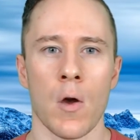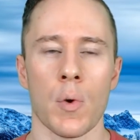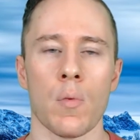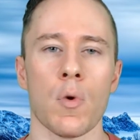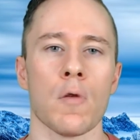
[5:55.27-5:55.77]

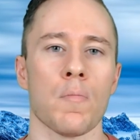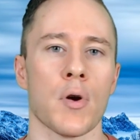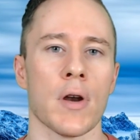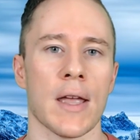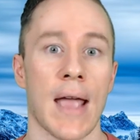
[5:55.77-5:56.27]
we weren't
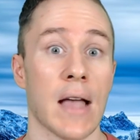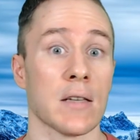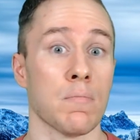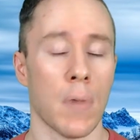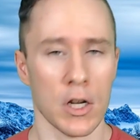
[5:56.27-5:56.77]
putting
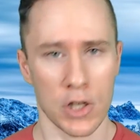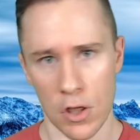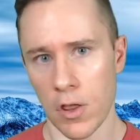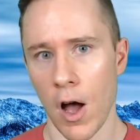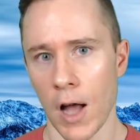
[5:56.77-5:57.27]
as much
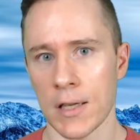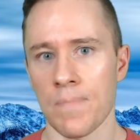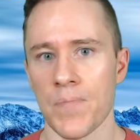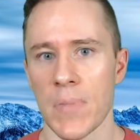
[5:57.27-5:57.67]
thought